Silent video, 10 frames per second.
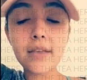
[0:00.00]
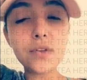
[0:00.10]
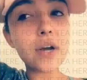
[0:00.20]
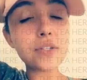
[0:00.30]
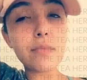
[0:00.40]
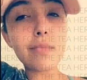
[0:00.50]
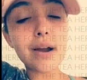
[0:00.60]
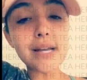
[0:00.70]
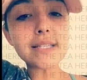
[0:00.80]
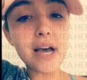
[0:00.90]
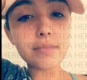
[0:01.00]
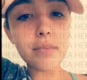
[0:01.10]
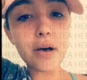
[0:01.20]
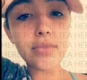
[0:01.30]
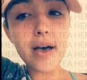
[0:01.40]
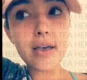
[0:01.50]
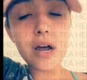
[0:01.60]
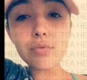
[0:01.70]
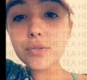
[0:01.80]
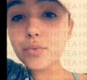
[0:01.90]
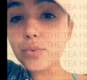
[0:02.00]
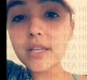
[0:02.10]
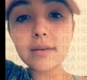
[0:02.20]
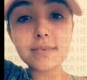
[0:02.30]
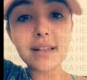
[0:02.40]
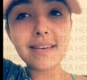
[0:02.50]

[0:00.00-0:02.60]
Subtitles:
If you guys remember, I snapped about that and I was really upset.